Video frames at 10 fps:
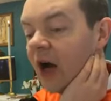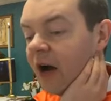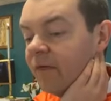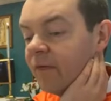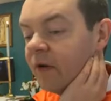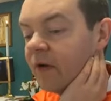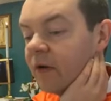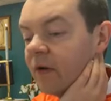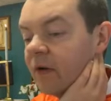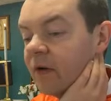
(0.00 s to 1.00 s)
of
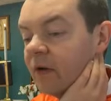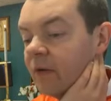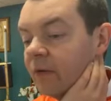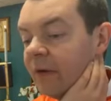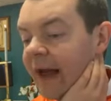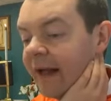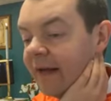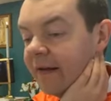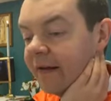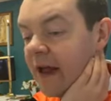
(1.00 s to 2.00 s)

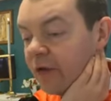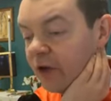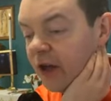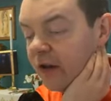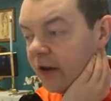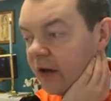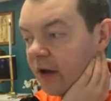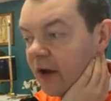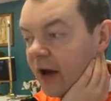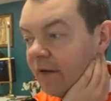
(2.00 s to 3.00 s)

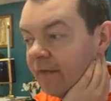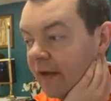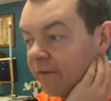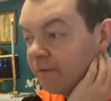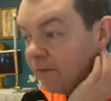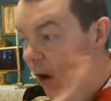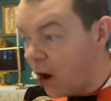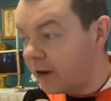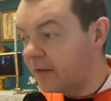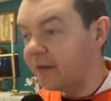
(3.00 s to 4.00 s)
recognition of the
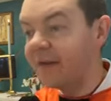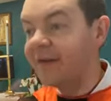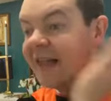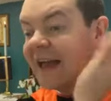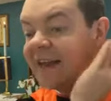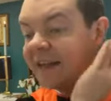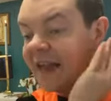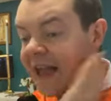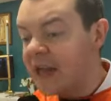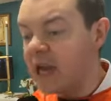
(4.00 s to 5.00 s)
force that
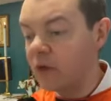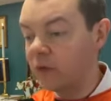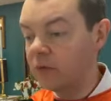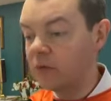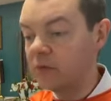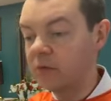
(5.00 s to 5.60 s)
is in you.